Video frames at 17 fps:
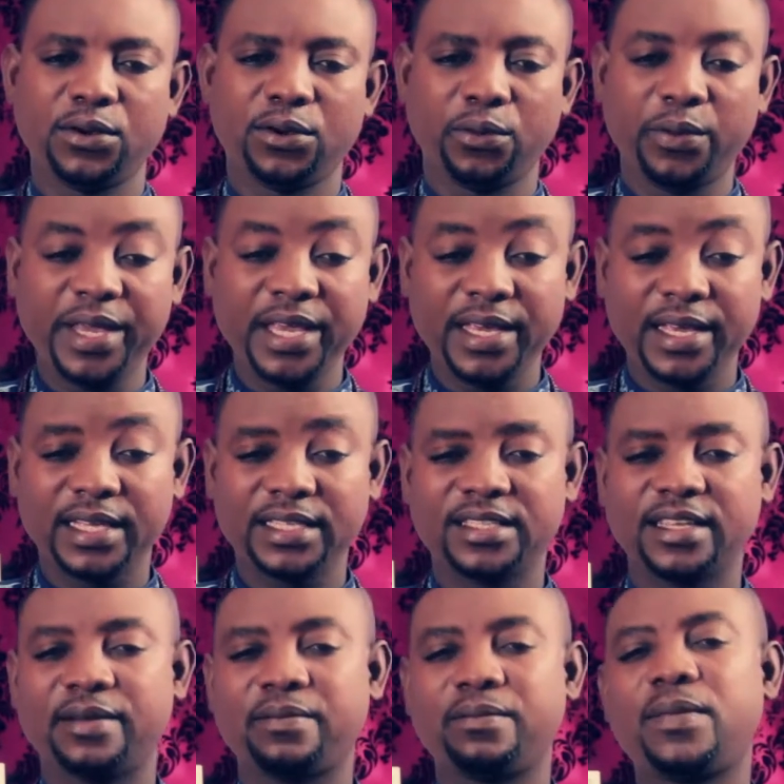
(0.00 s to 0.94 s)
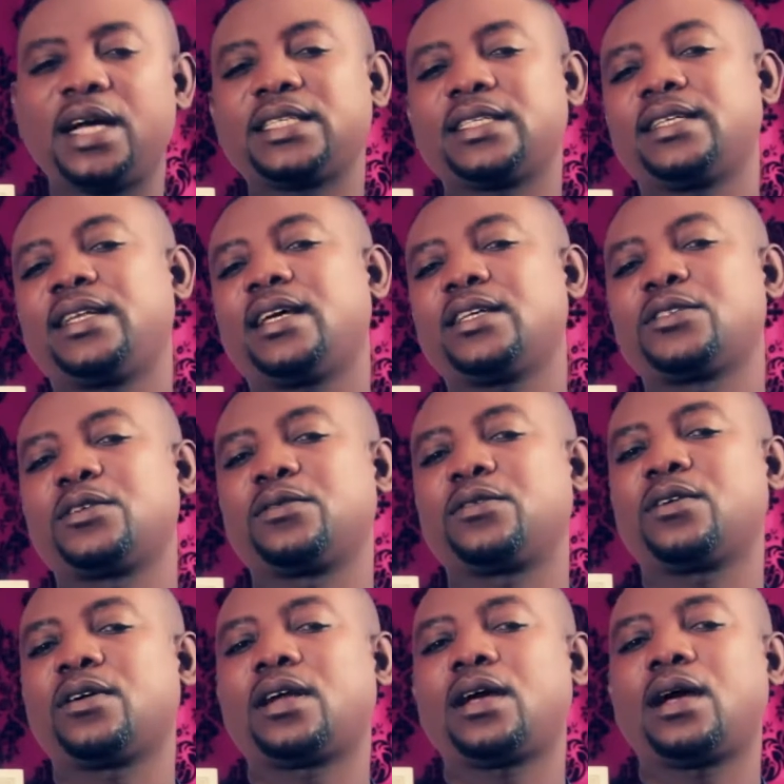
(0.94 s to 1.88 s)
We, as the ambassadors of
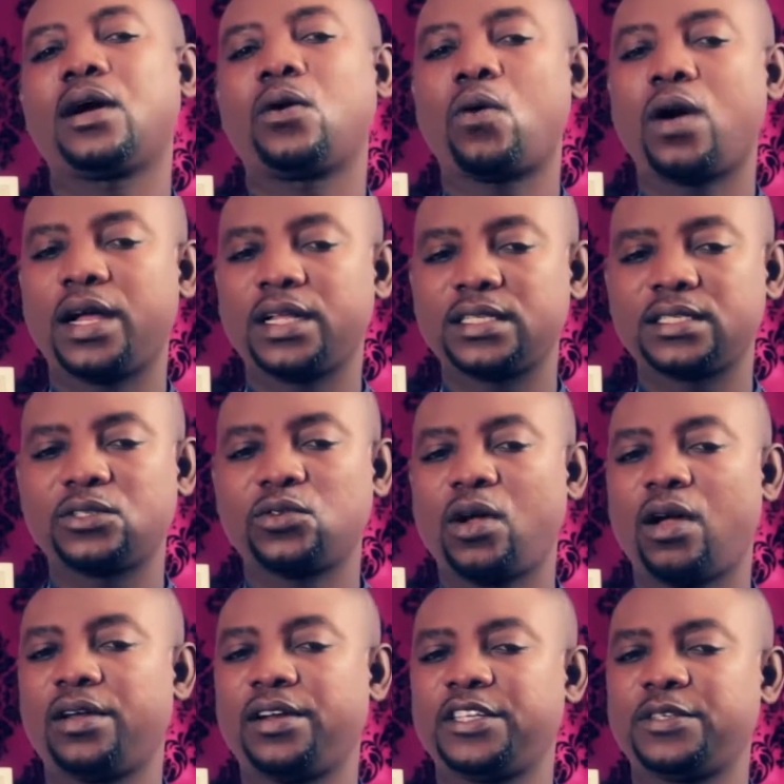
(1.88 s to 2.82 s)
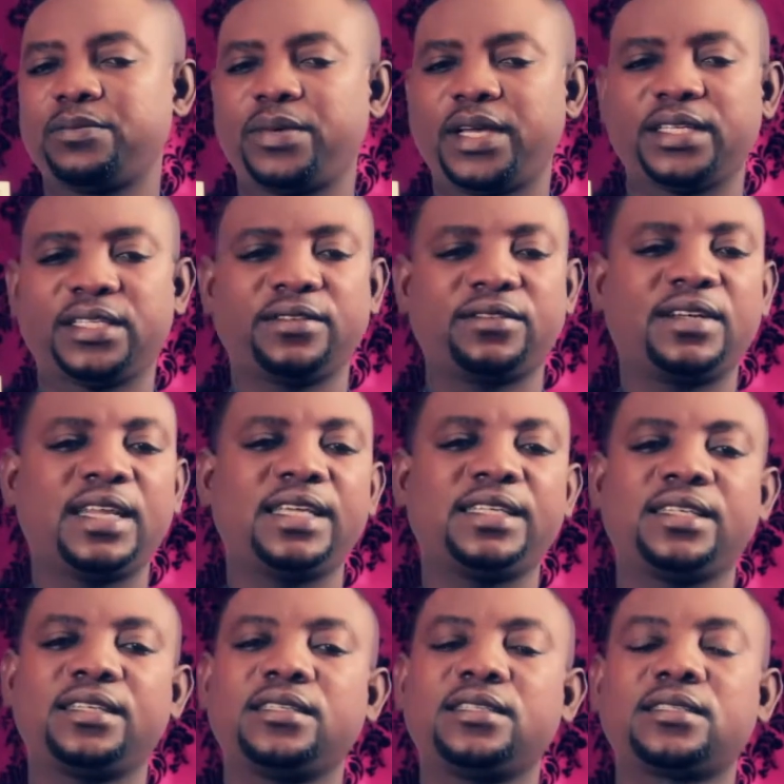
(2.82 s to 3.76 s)
KORA Awards to our respective
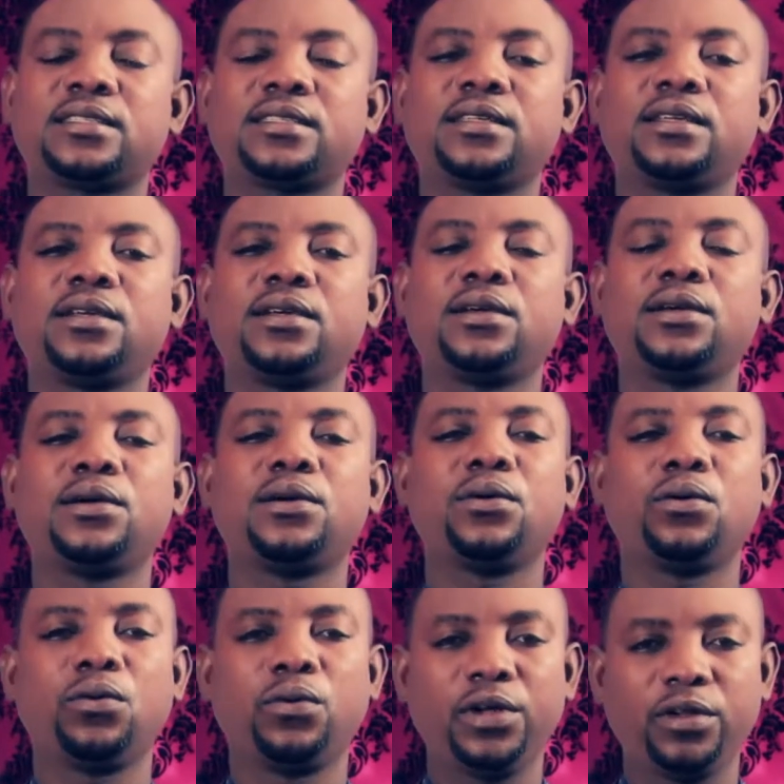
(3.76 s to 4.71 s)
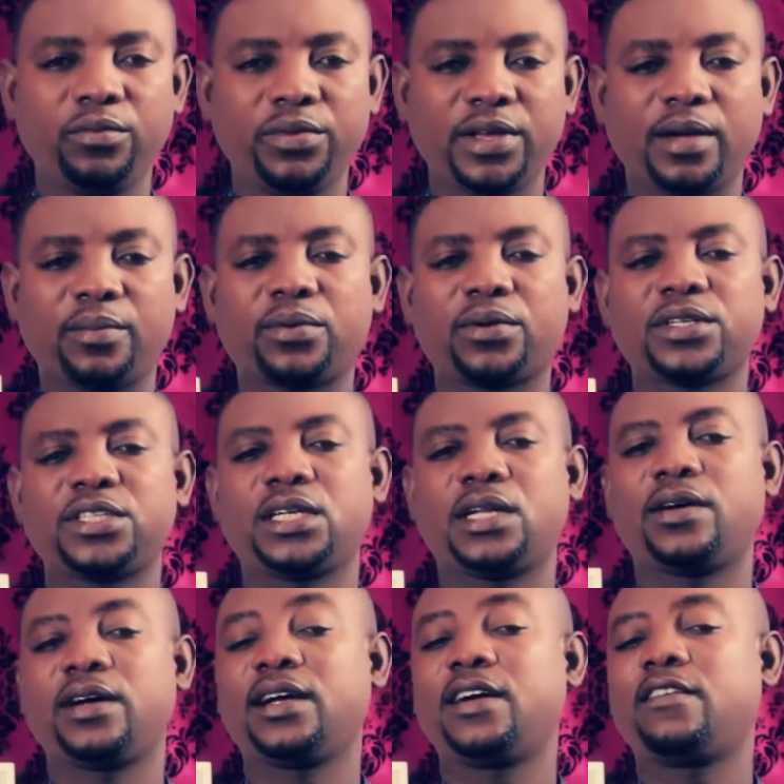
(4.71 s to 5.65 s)
nations, will be approaching
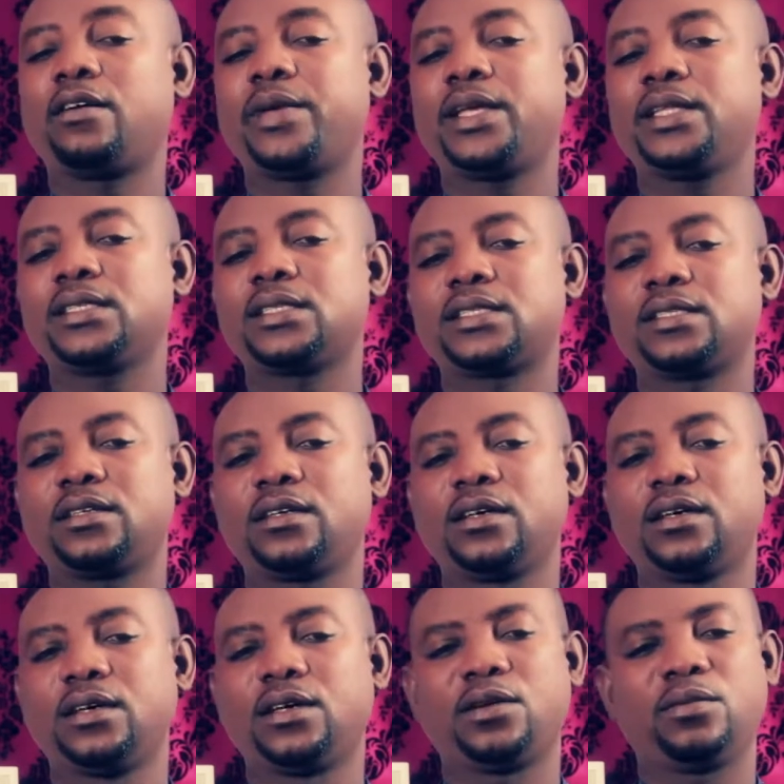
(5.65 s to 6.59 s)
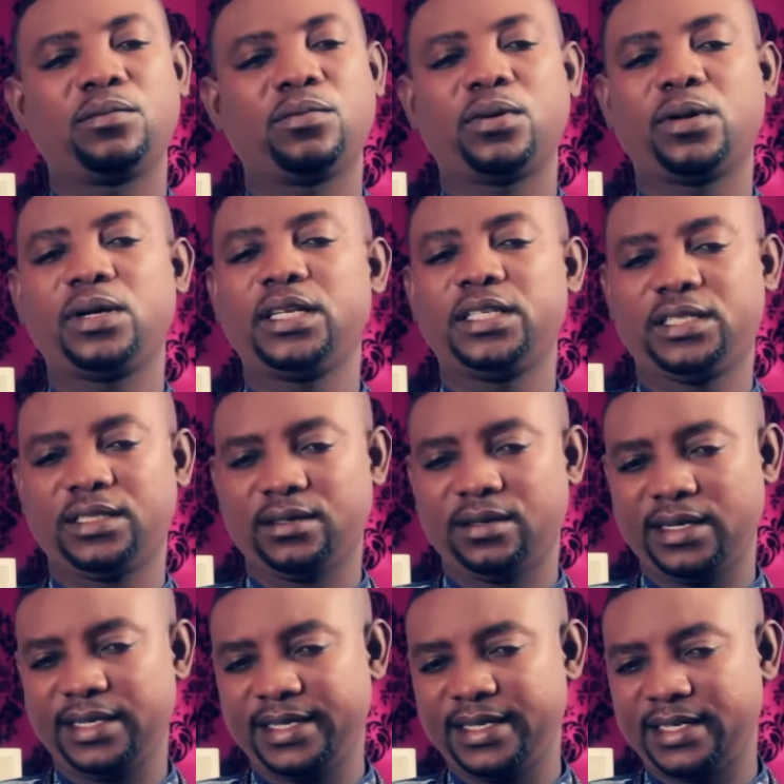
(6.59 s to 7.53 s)
our governments, political
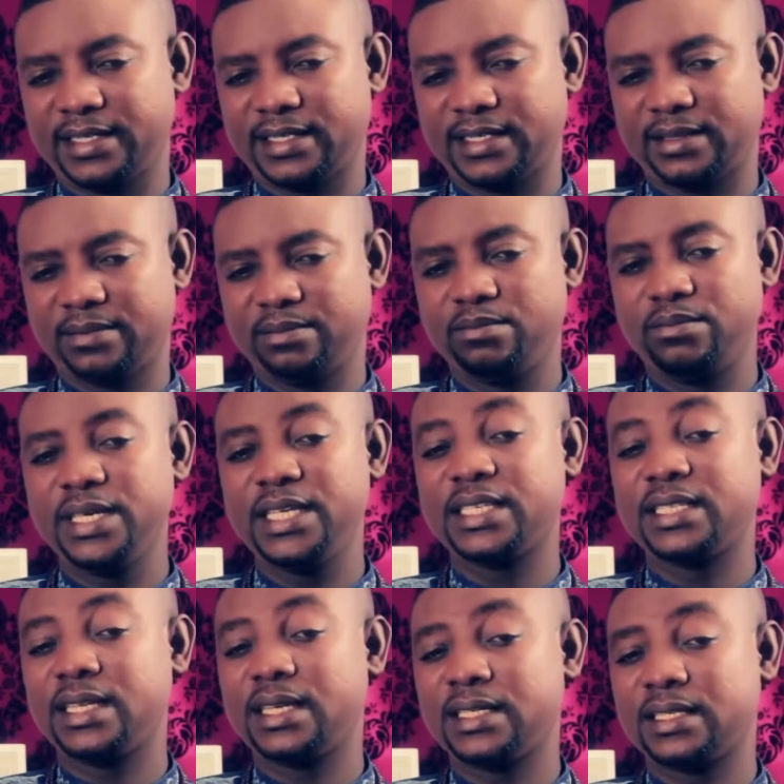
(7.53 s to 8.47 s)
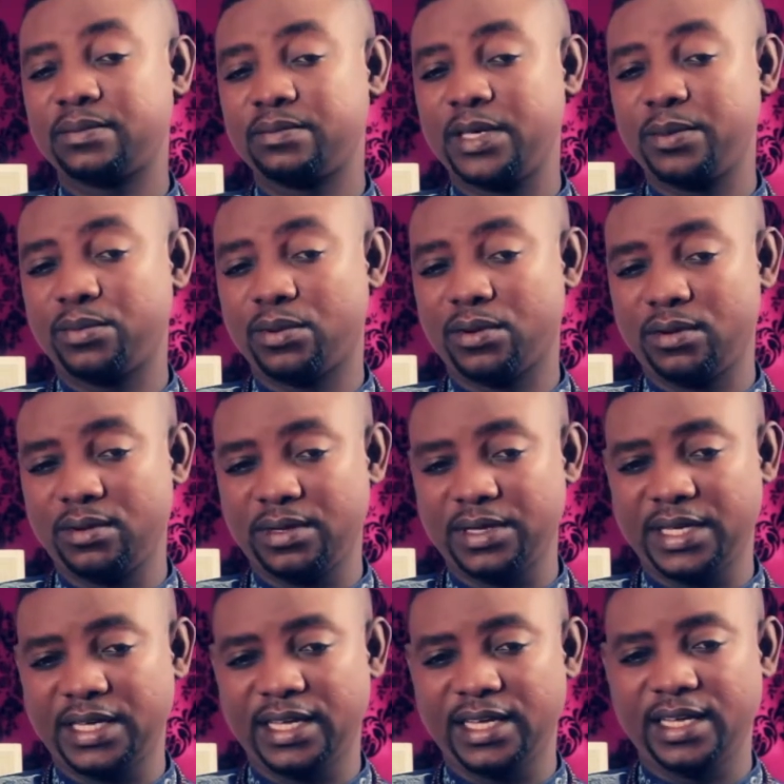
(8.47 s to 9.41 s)
leaders, business people,
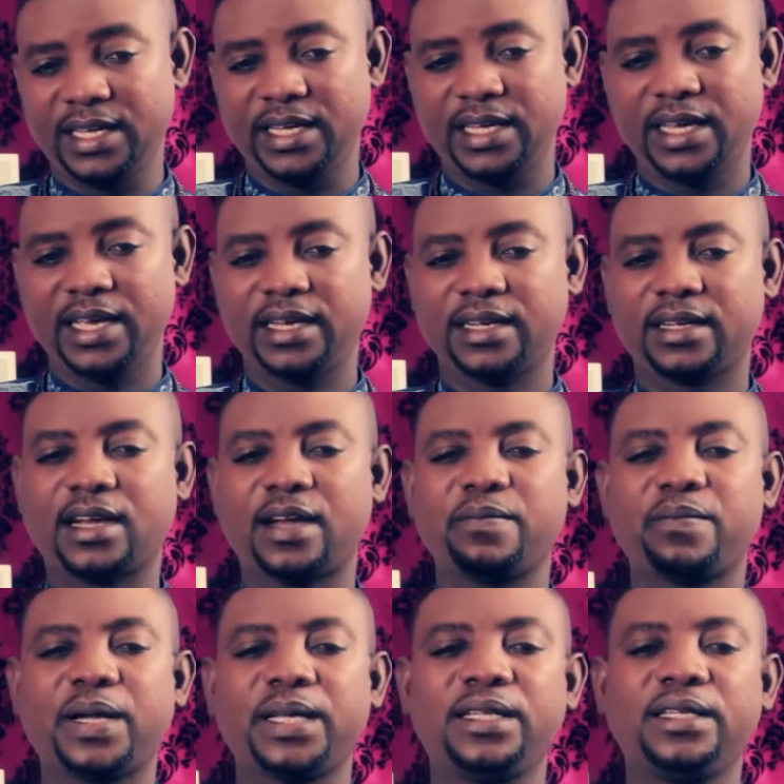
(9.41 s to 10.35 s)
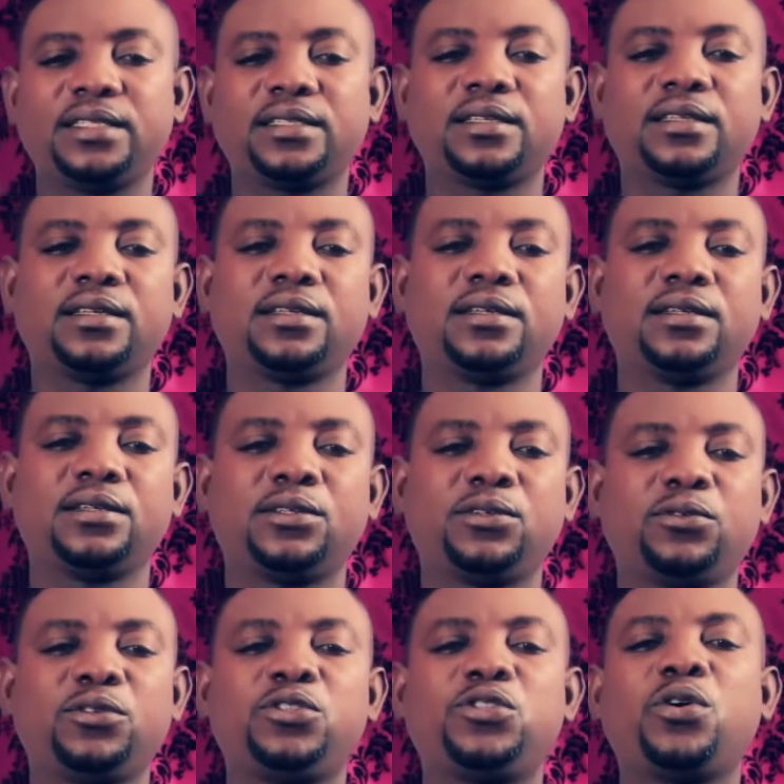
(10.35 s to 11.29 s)
and companies
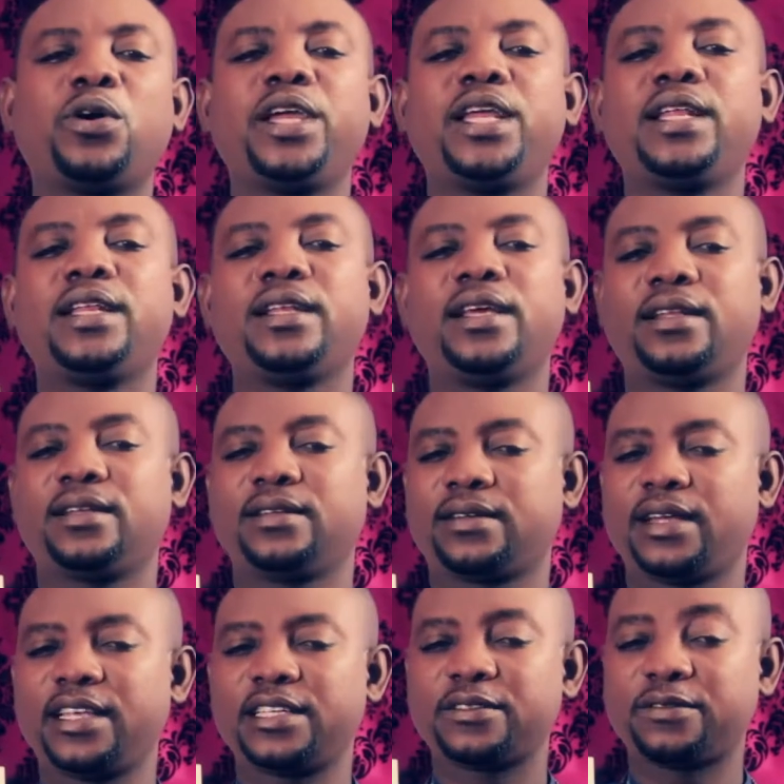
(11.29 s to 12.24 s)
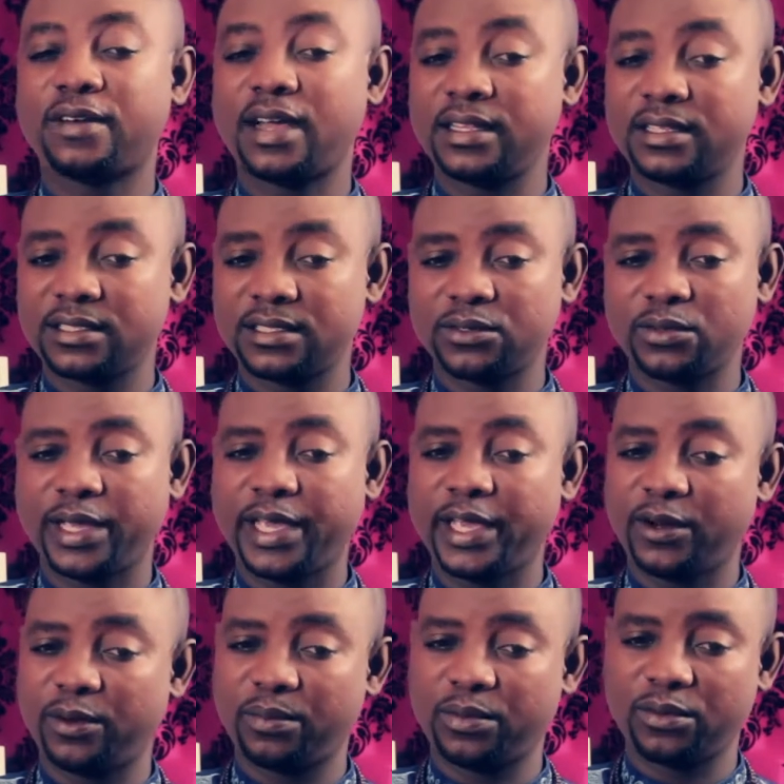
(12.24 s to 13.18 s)
to join and raise funds to
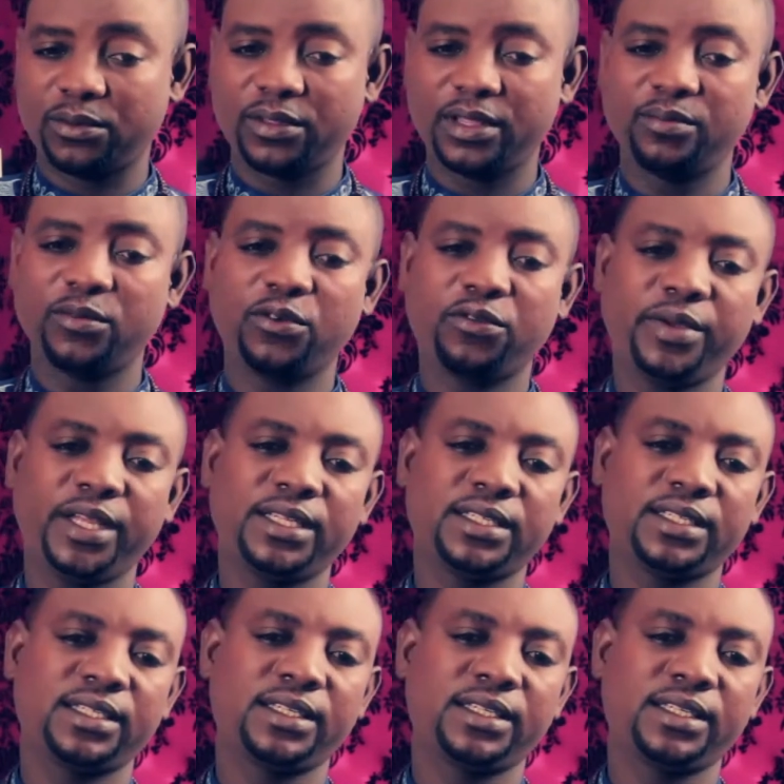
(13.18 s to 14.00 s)
help through the movement.